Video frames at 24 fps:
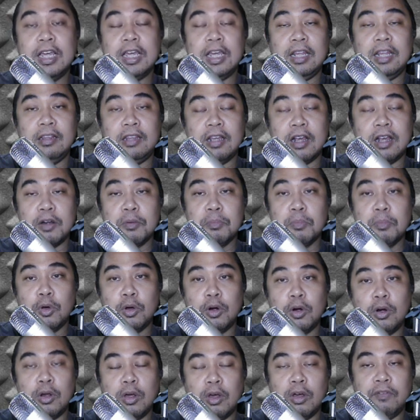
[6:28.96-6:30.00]
they're
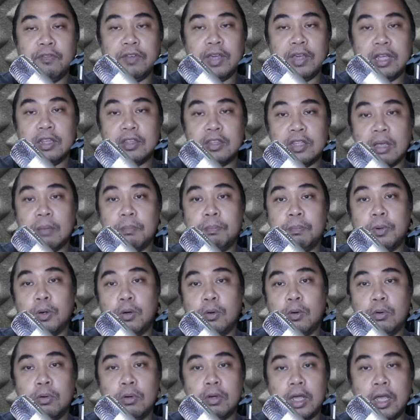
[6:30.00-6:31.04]
more of a
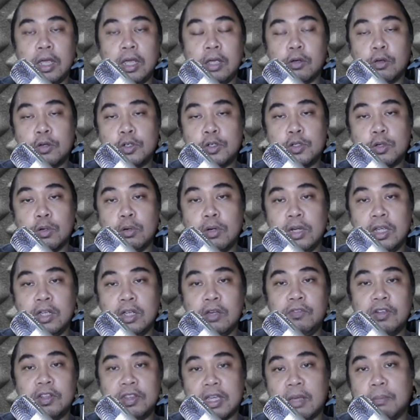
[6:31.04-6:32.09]
tempo, a controlling
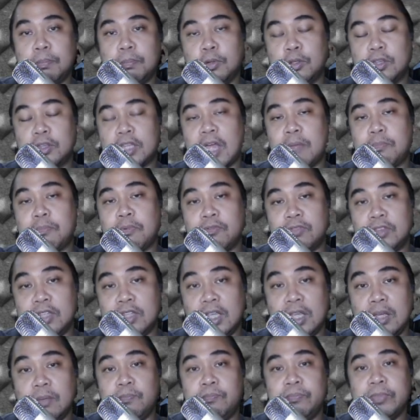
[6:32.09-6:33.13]
of the tempo type of
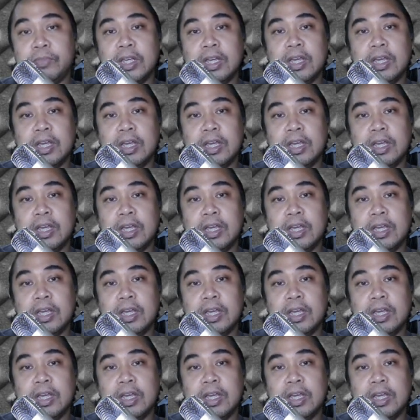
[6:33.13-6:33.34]
team,